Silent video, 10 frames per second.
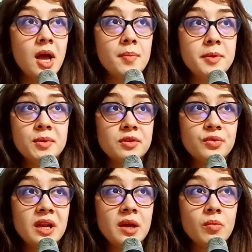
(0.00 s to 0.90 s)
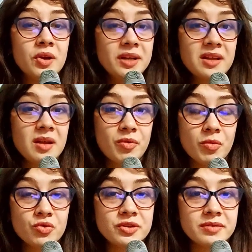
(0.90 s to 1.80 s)
People don't really want to get a
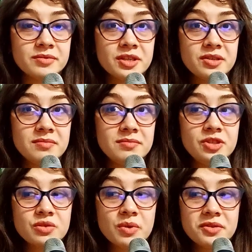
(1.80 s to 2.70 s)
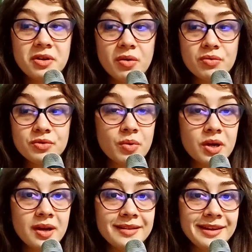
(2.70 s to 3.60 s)
promotion. They just want to go to
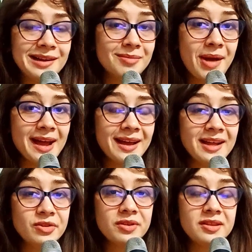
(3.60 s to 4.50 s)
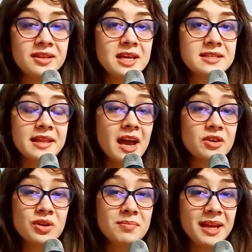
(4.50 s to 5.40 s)
work and then come back and do the things that
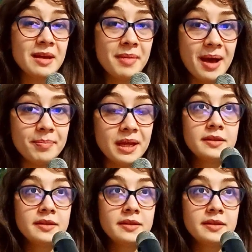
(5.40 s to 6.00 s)
actually make them happy.